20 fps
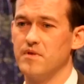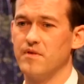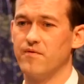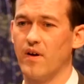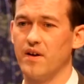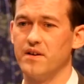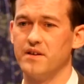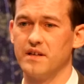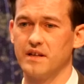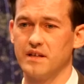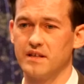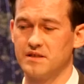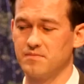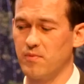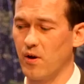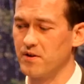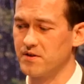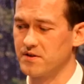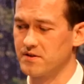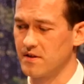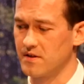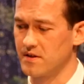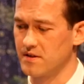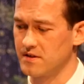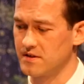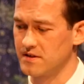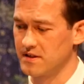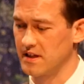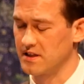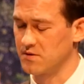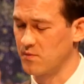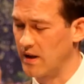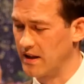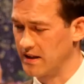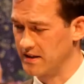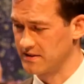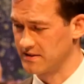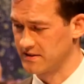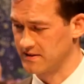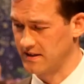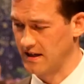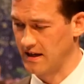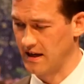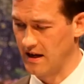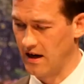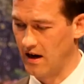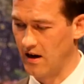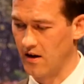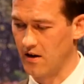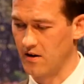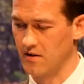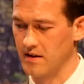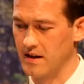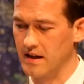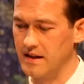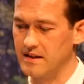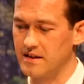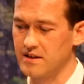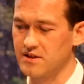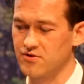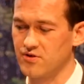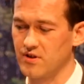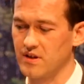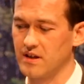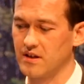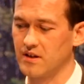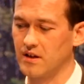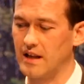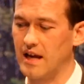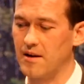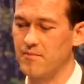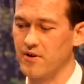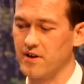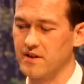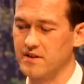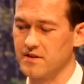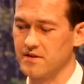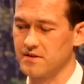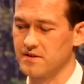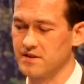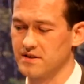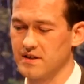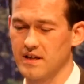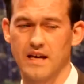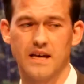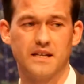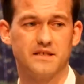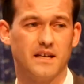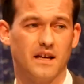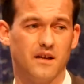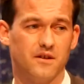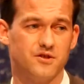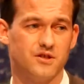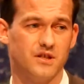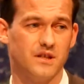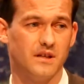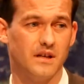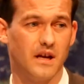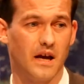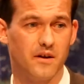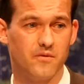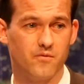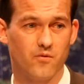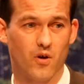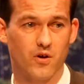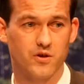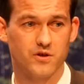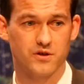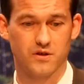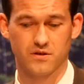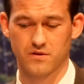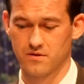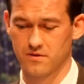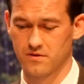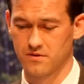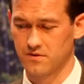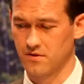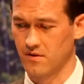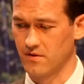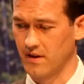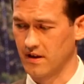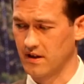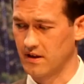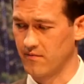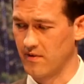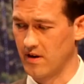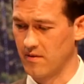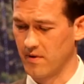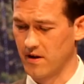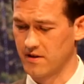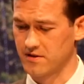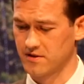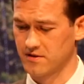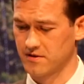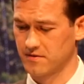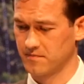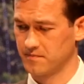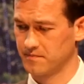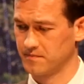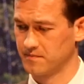funding sponsors as well as our industry collaborators, Celgene and Roche. So thank you very much.